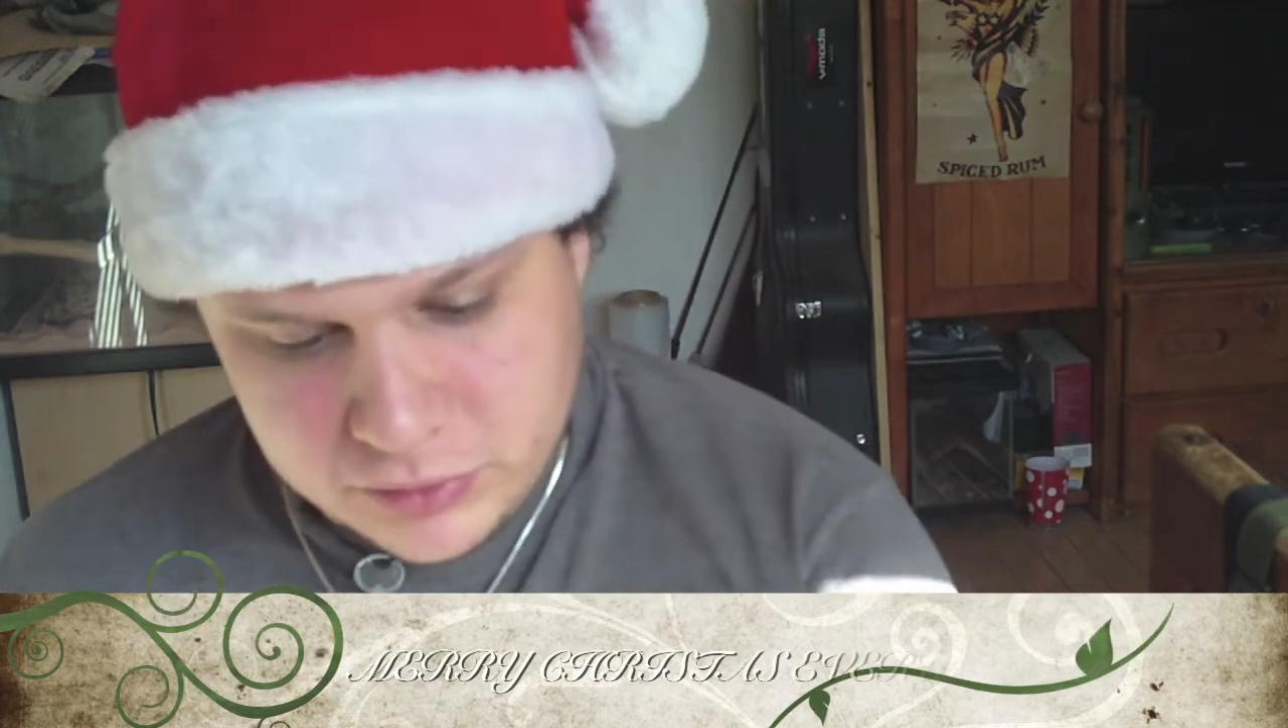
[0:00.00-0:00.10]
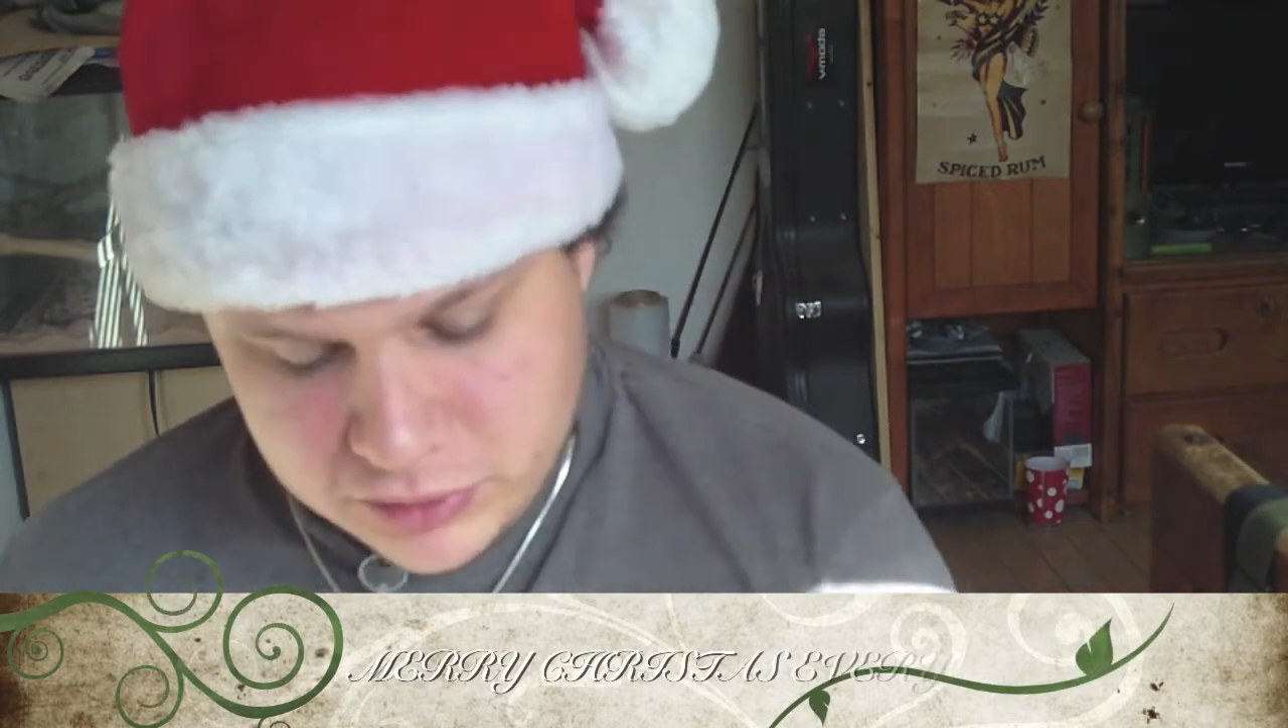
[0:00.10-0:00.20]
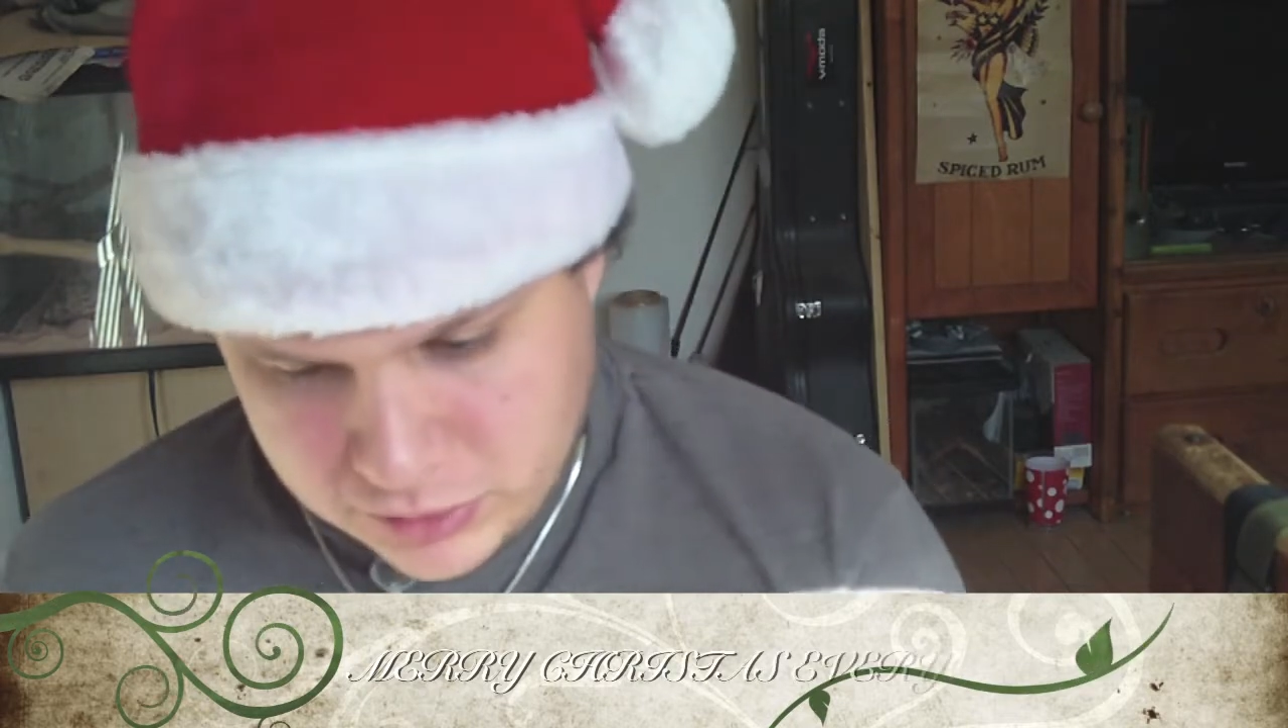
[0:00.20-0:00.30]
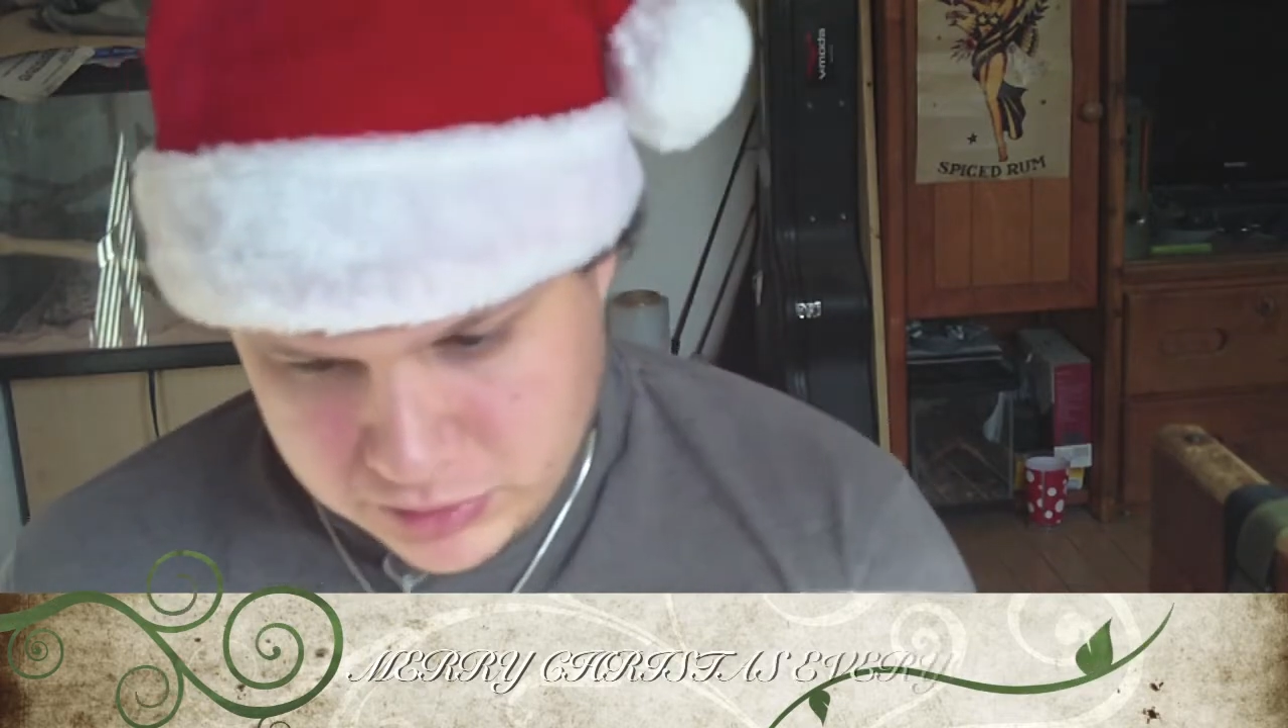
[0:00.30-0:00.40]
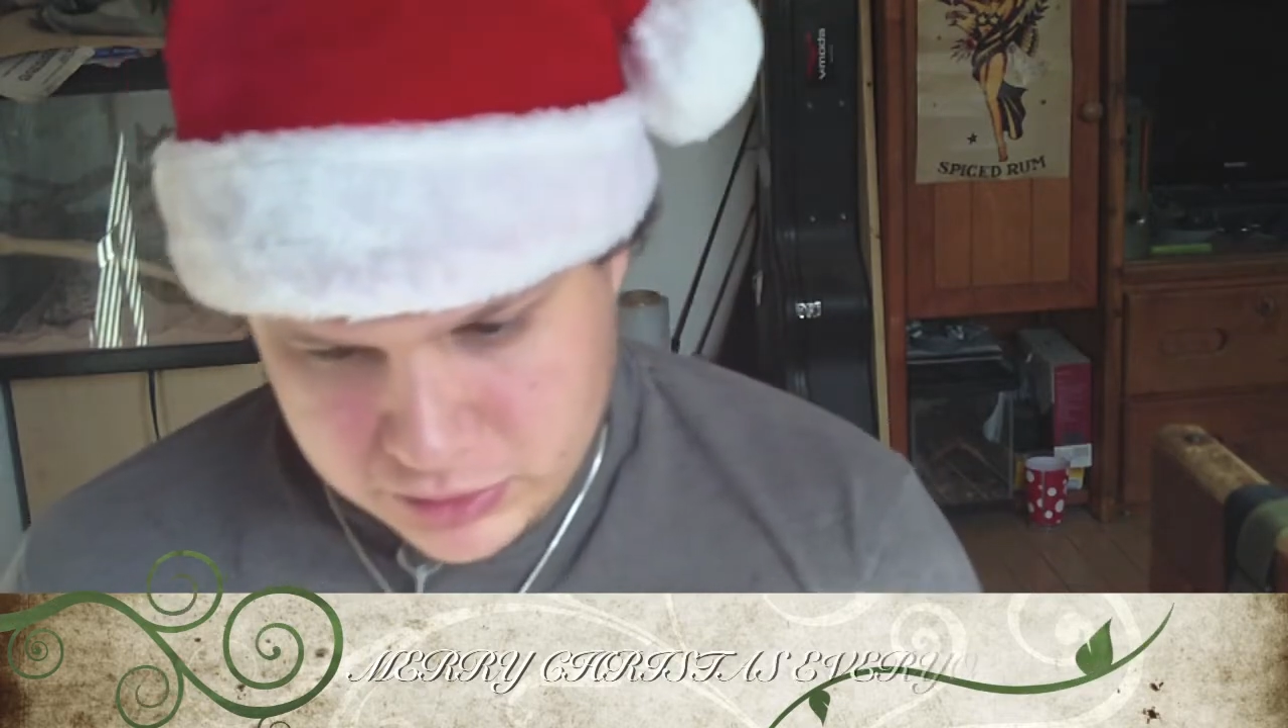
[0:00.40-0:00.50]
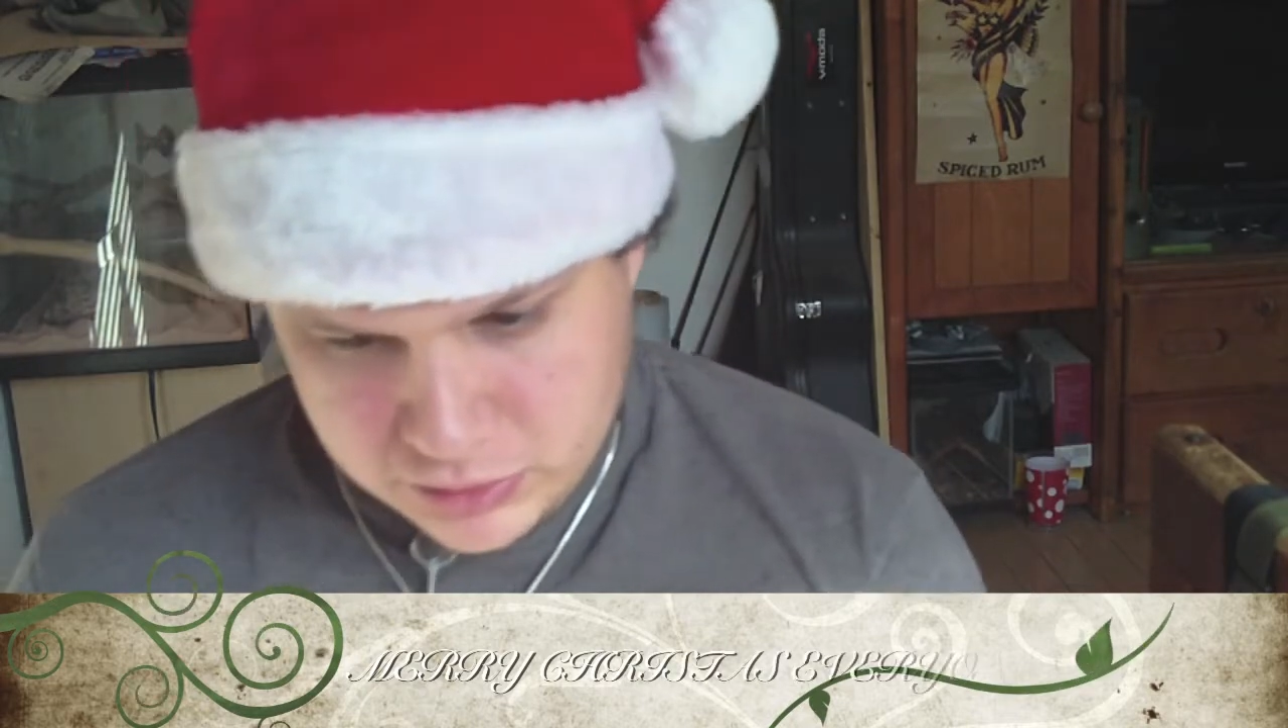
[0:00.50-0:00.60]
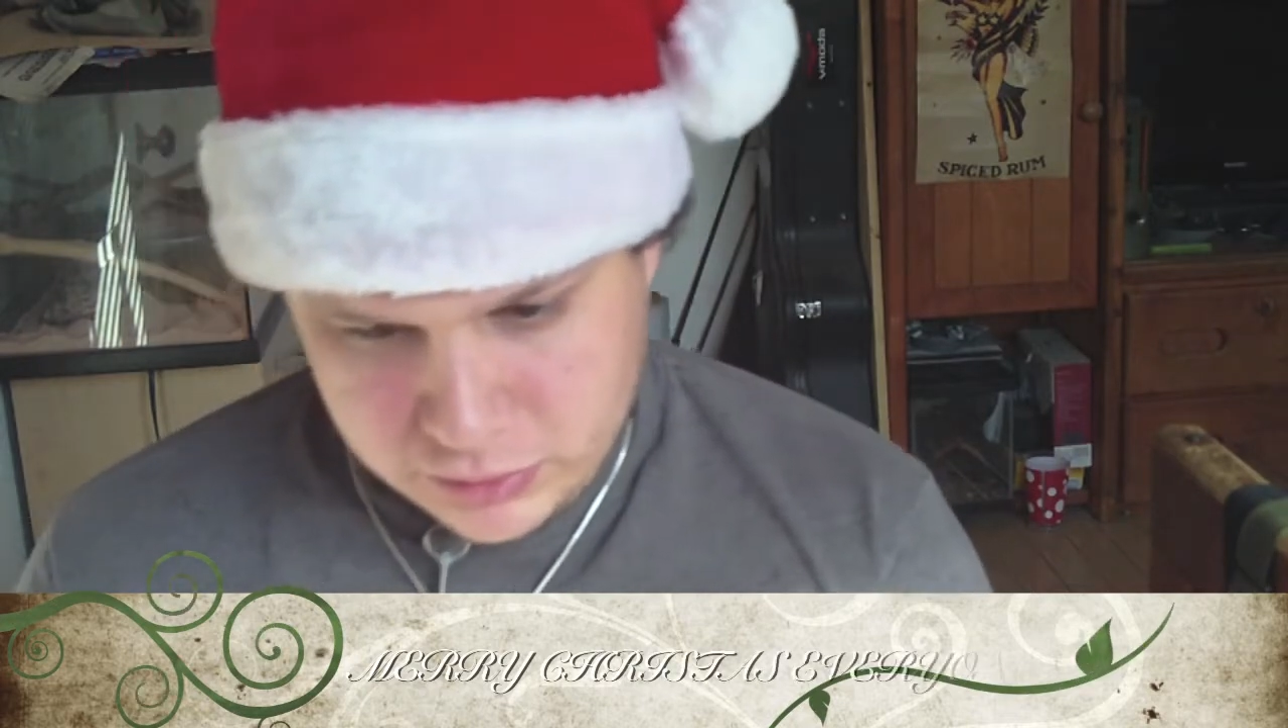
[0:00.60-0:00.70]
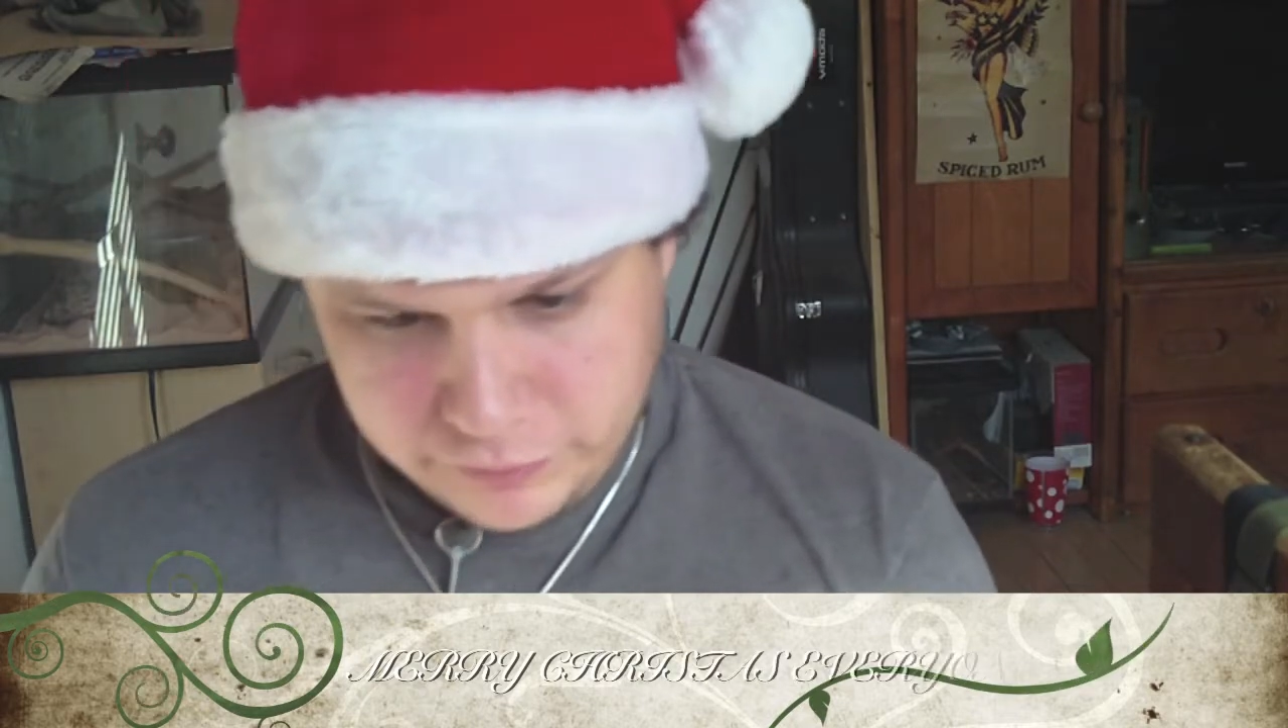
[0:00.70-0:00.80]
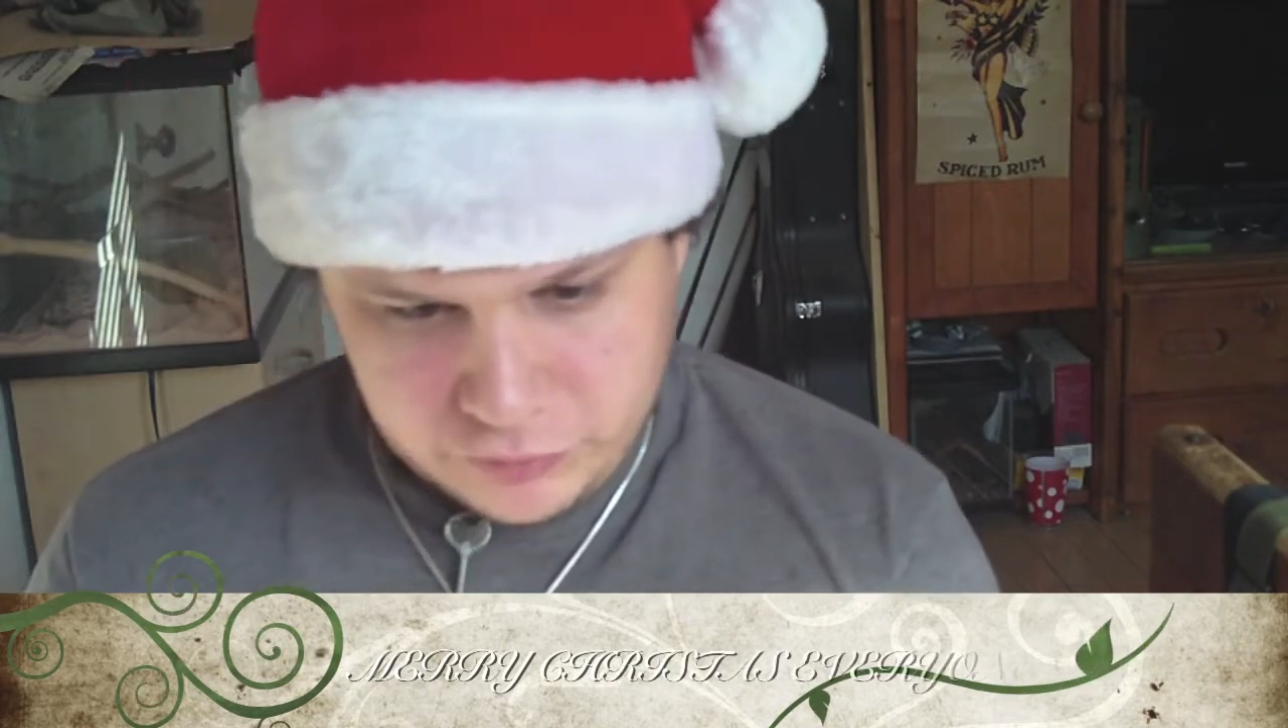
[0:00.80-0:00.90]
and some of these are